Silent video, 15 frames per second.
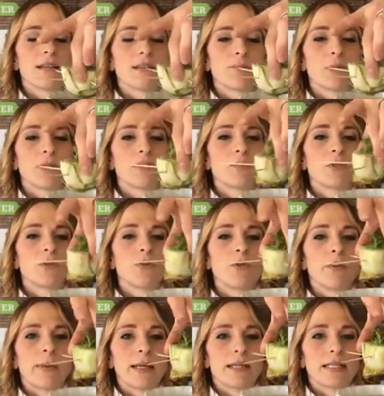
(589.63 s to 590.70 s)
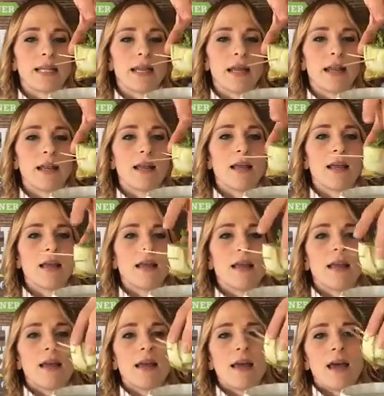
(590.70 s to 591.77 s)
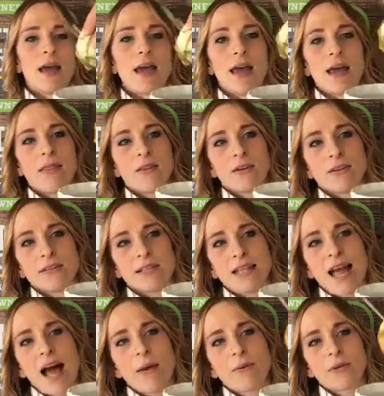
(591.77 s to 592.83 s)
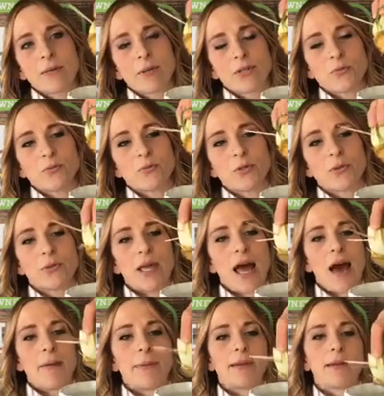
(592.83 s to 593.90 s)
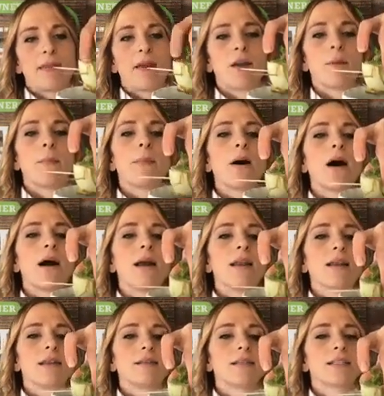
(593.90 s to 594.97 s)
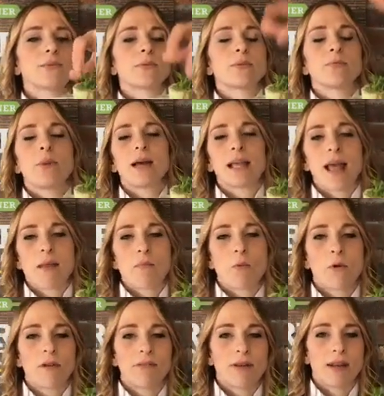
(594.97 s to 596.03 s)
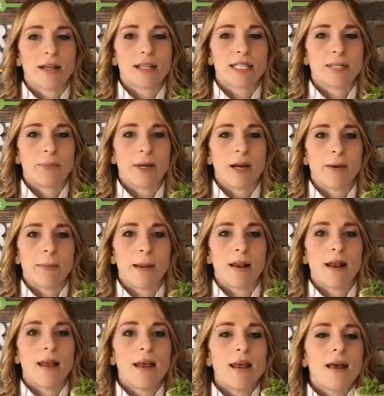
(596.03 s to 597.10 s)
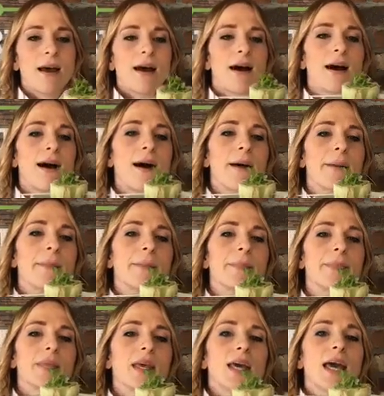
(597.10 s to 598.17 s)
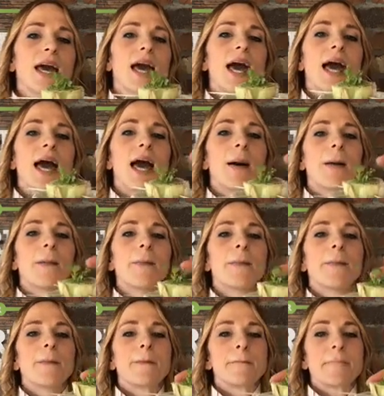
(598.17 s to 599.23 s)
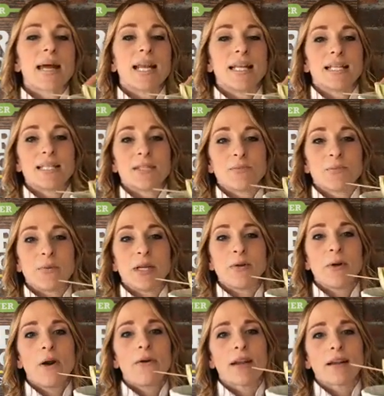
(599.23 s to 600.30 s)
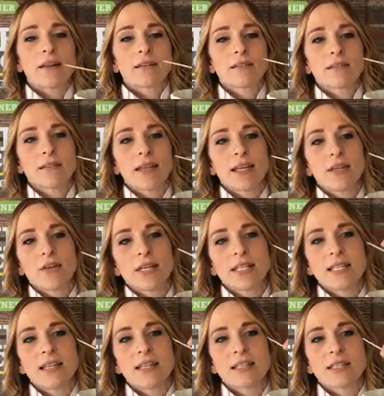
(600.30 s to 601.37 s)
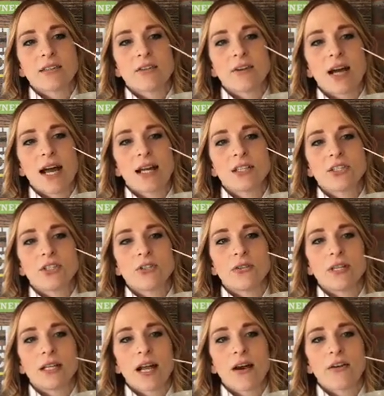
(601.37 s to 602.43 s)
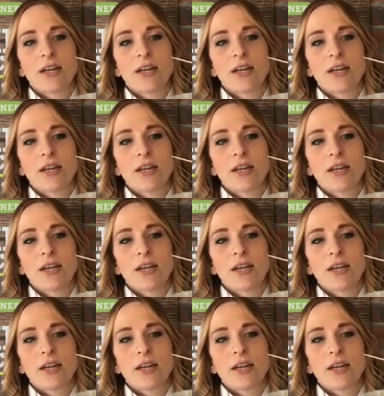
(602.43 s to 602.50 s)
put some toothpicks in it, and there's not really much root happening there, but this was, again, more of an experiment. And it's regrowing. Like you can see this little guy shooting out